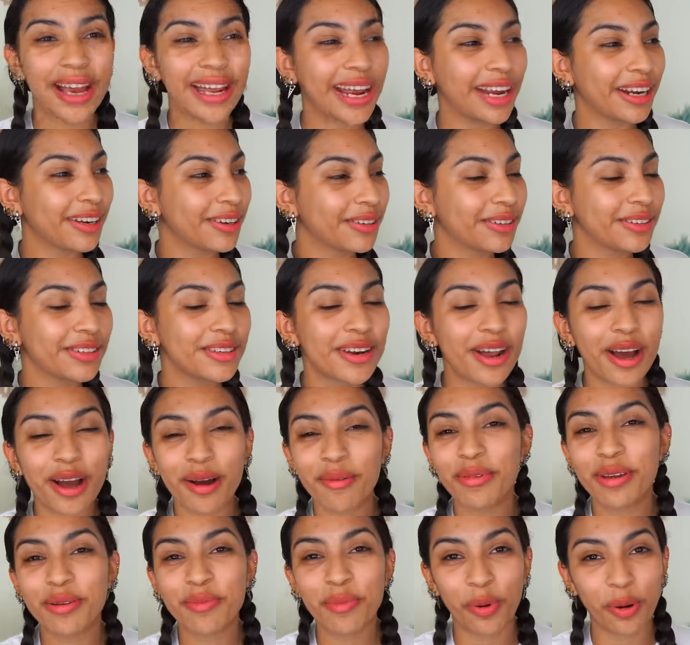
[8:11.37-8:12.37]
And I could
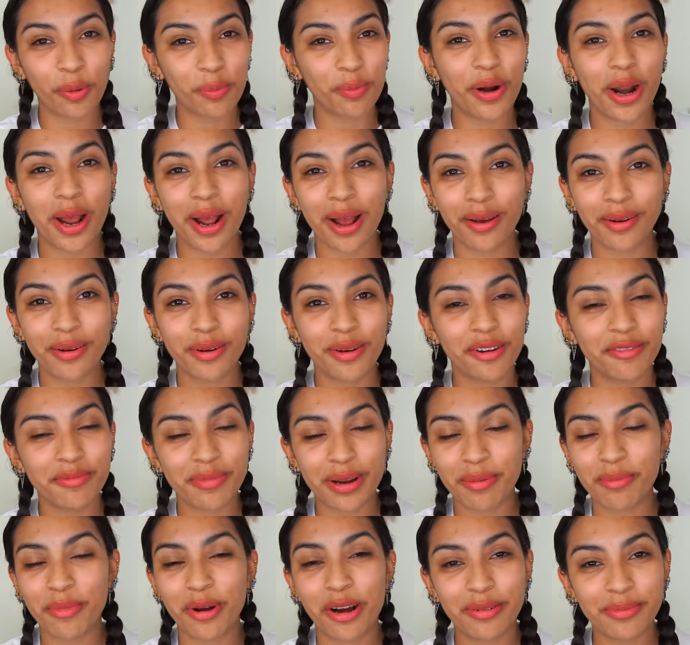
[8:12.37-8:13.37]
not be more proud of
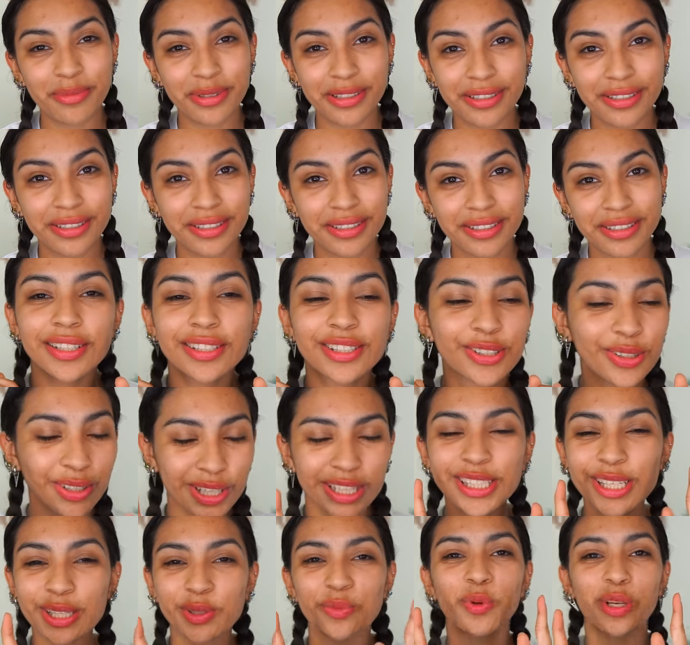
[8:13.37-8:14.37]
my mama. So
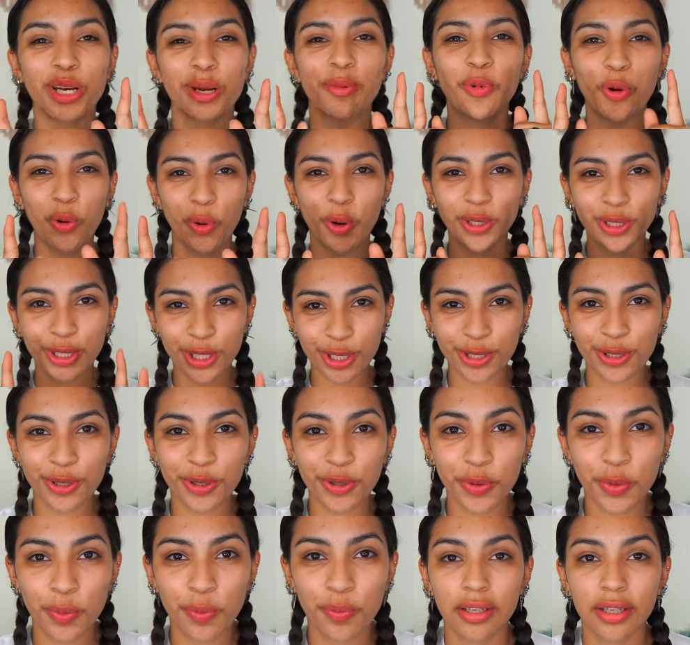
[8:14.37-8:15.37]
this is what I'm going to
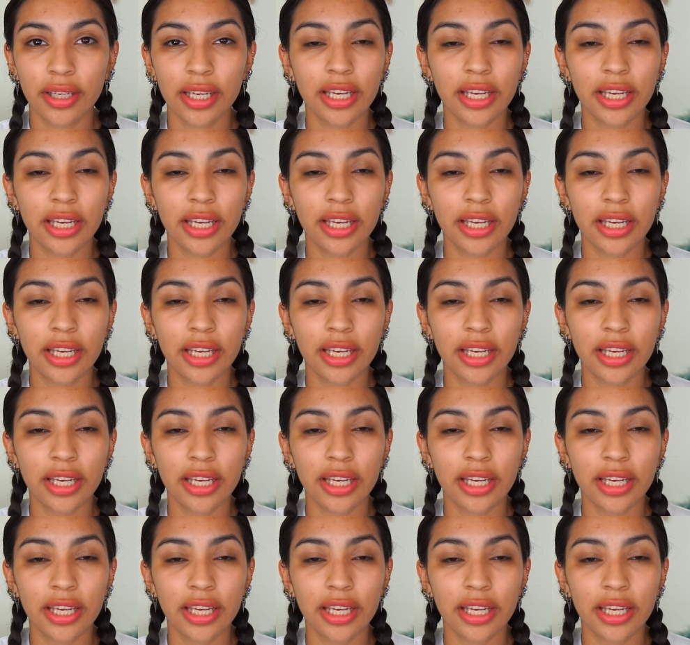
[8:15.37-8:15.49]
do.